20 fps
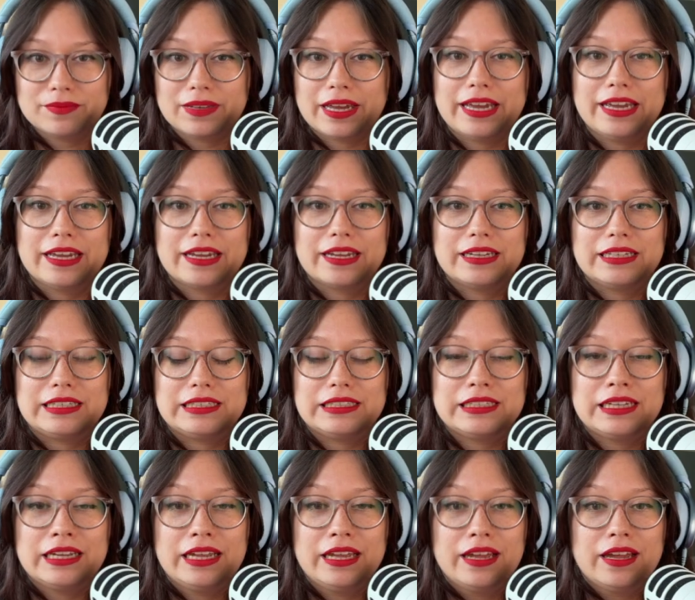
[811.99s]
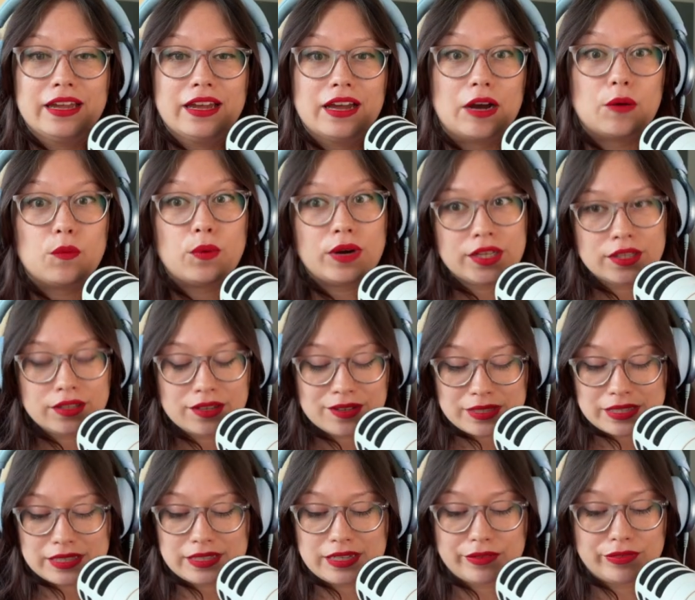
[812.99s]
And one of those
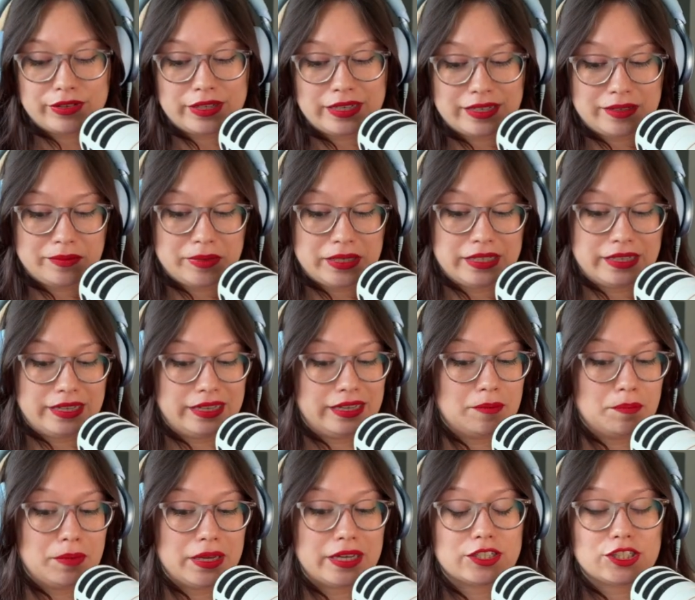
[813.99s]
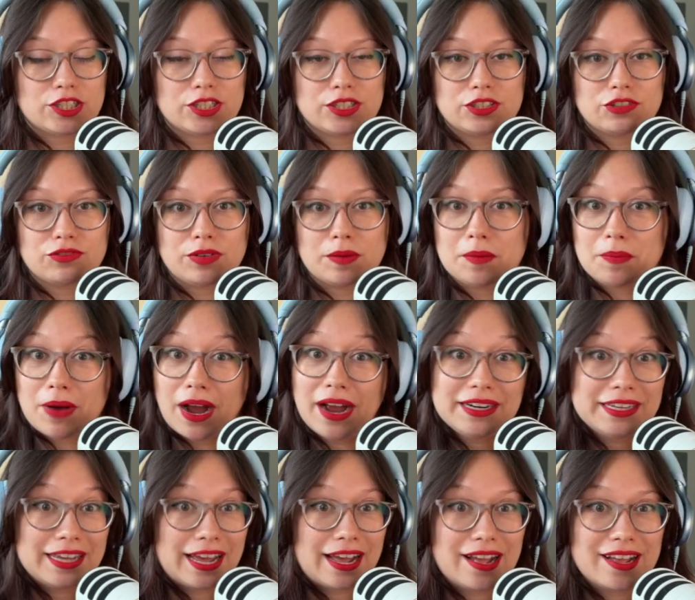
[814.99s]
is definitely going to be like pictures from the
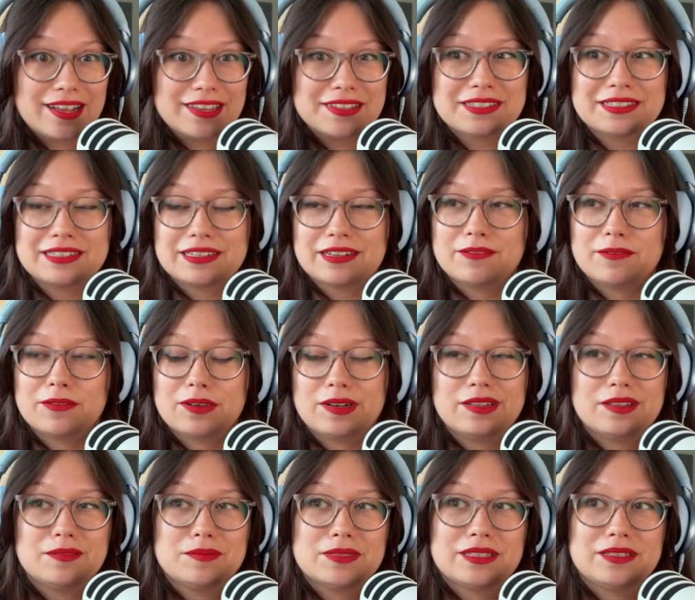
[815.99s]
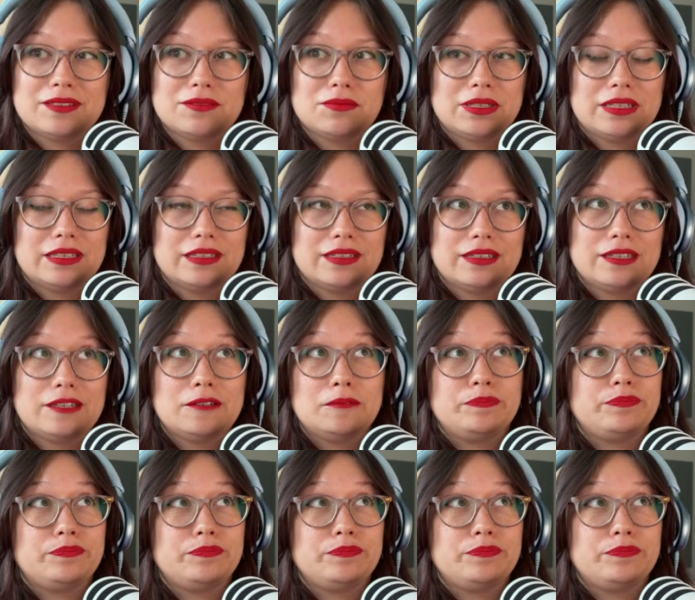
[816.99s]
podcast. One of them's going to be like